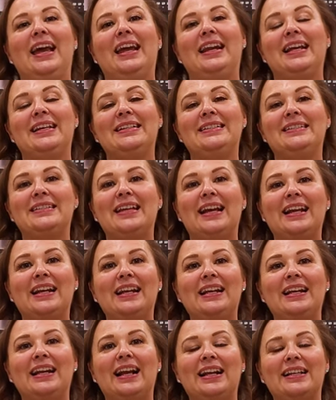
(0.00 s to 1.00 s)
and I set
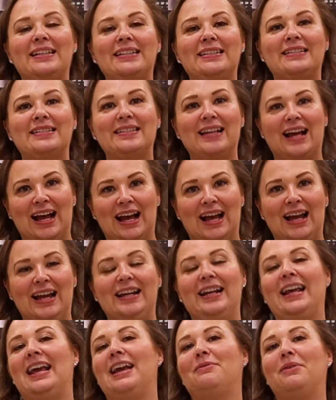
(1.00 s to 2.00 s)
it
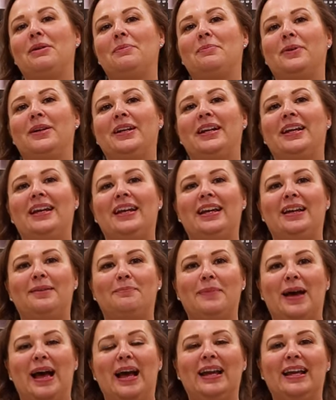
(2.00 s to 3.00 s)
aside and we put it
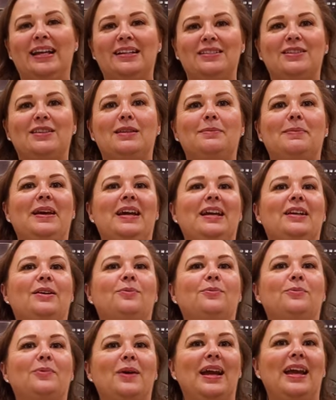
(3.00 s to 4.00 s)
back into the pan
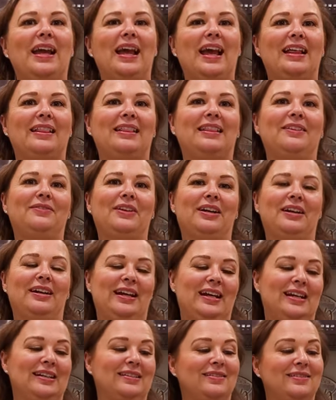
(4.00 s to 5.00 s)
right at the
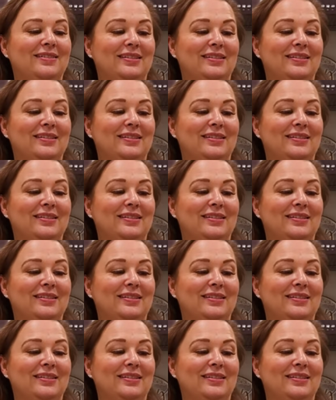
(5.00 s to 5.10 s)
very end.